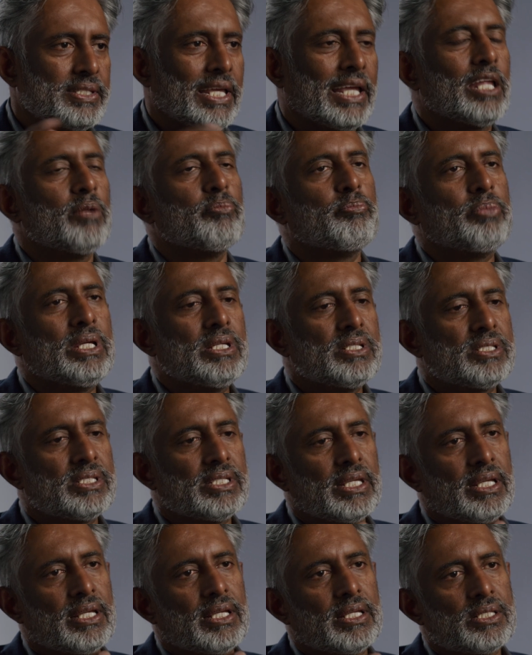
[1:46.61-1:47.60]
second
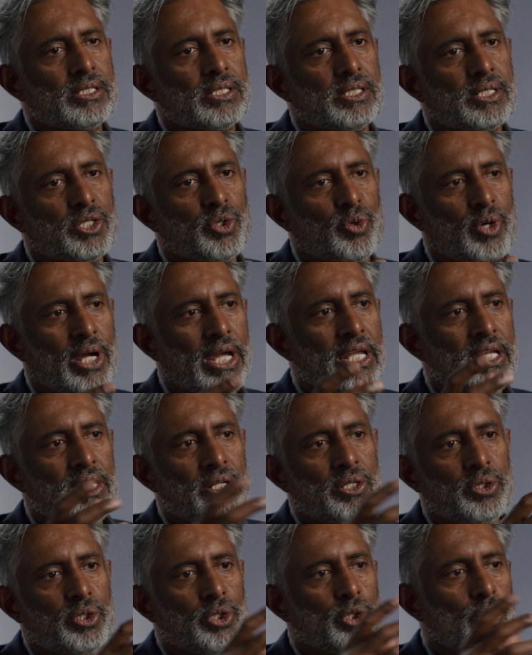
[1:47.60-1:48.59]
piece is
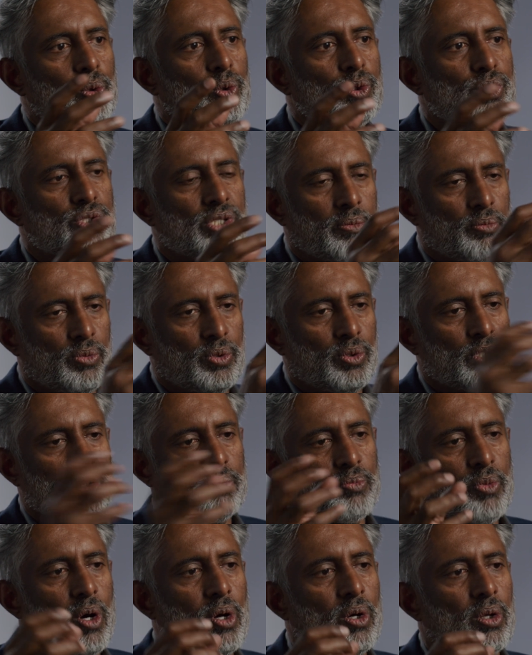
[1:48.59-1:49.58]
trying to use some of
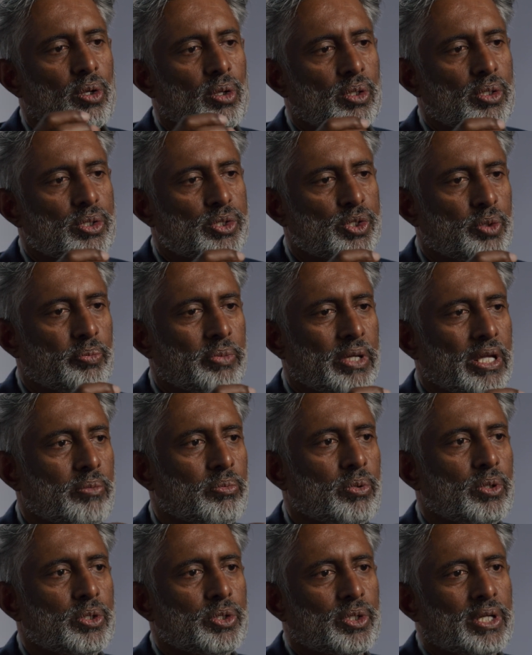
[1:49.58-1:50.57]
those models to be
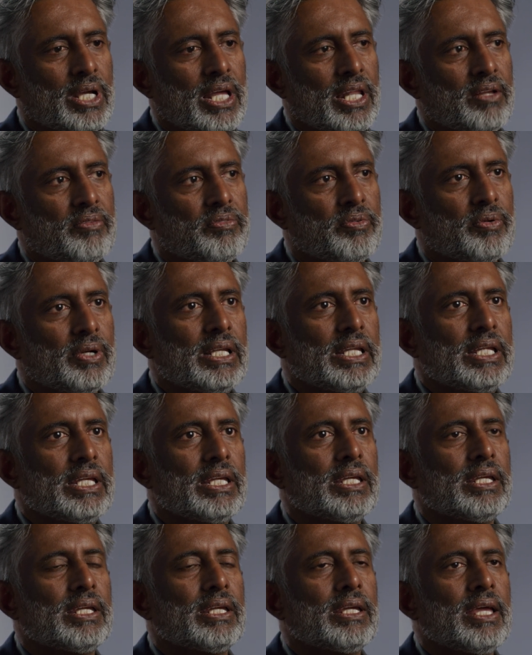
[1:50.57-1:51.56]
able to kind of
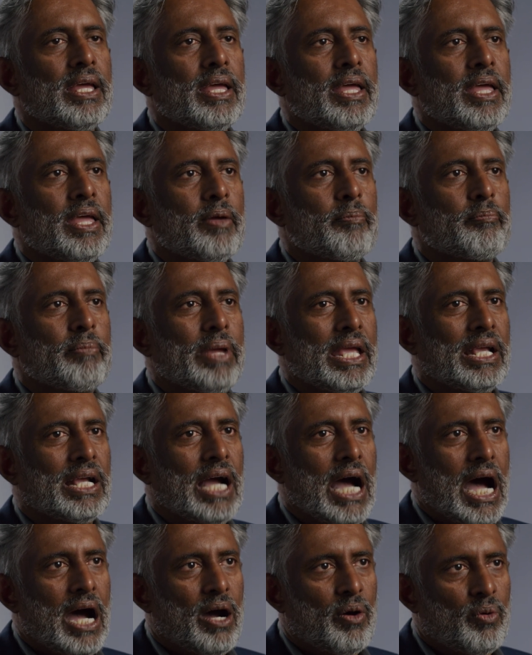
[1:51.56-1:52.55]
really
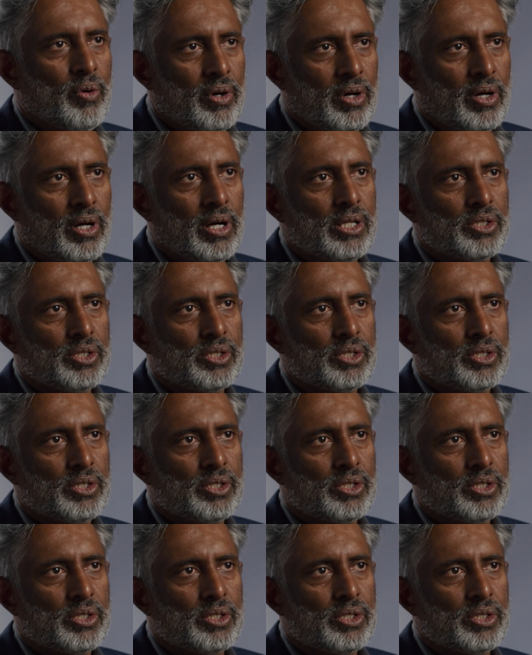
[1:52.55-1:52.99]
make our